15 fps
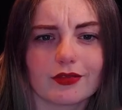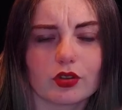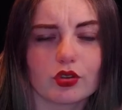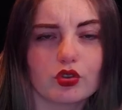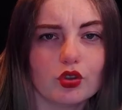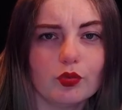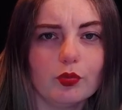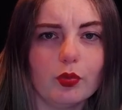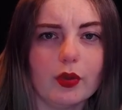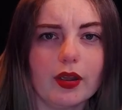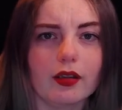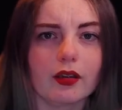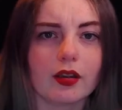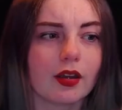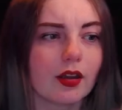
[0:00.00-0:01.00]
the tube
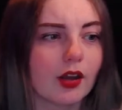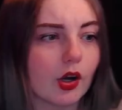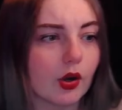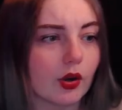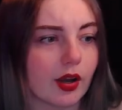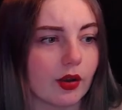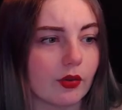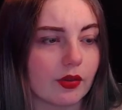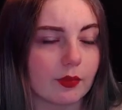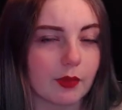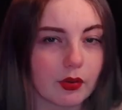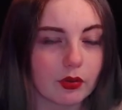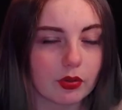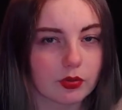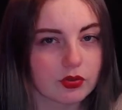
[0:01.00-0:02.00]
were or how the
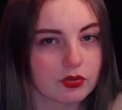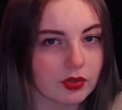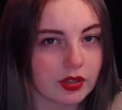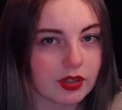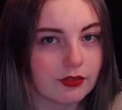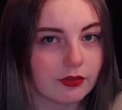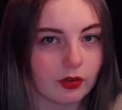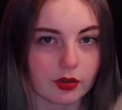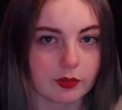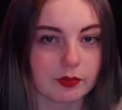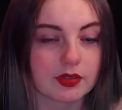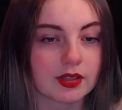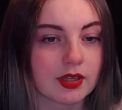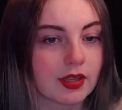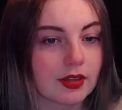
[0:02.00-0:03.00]
mouth was really
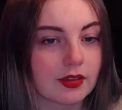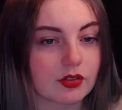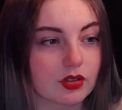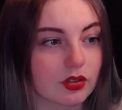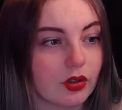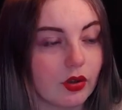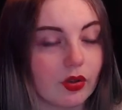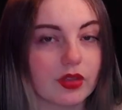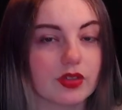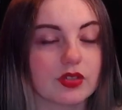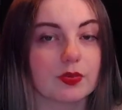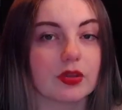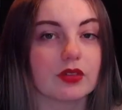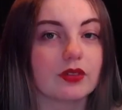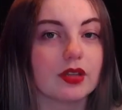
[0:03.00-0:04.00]
formed. There's a lot that's
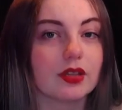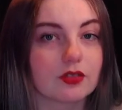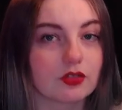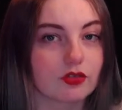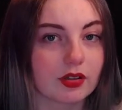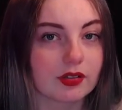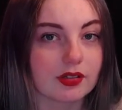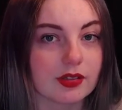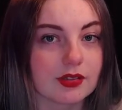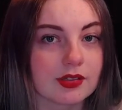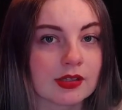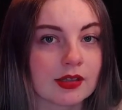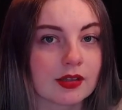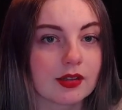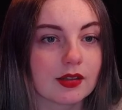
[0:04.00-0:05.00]
been reconstructed
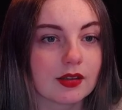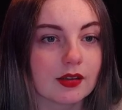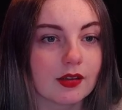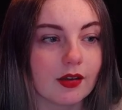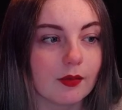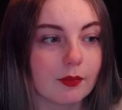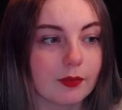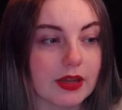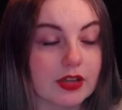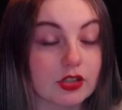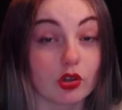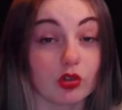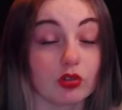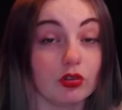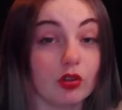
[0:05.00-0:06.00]
based
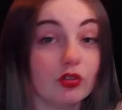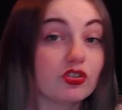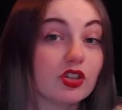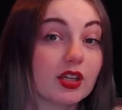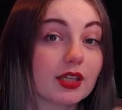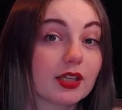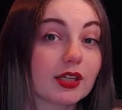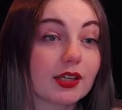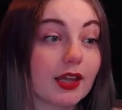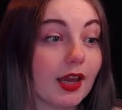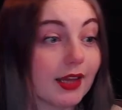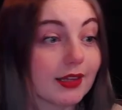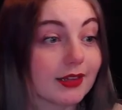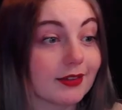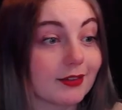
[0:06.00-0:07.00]
on logic
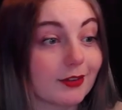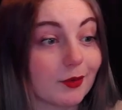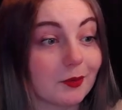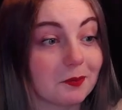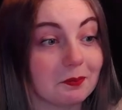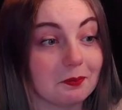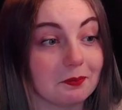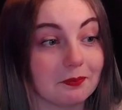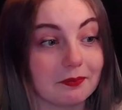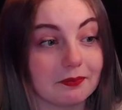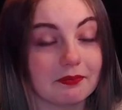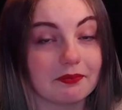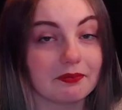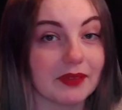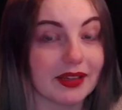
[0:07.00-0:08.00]
and
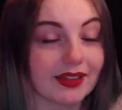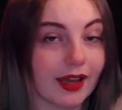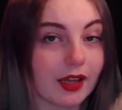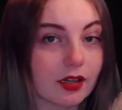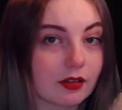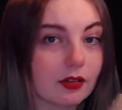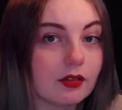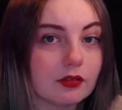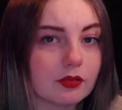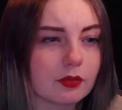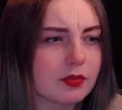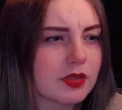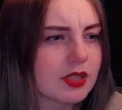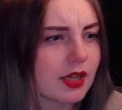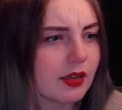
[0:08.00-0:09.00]
mechanical
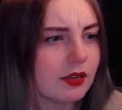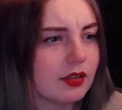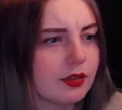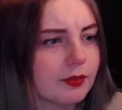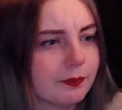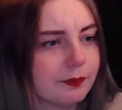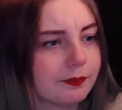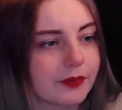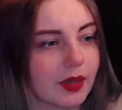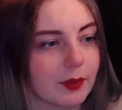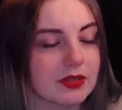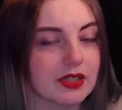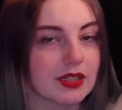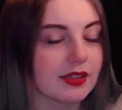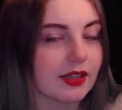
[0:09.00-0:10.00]
skill. I'm
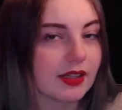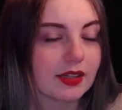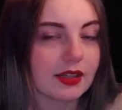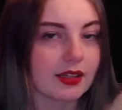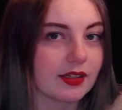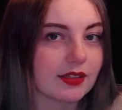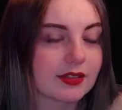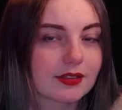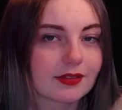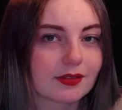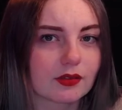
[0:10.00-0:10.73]
saying that like it's,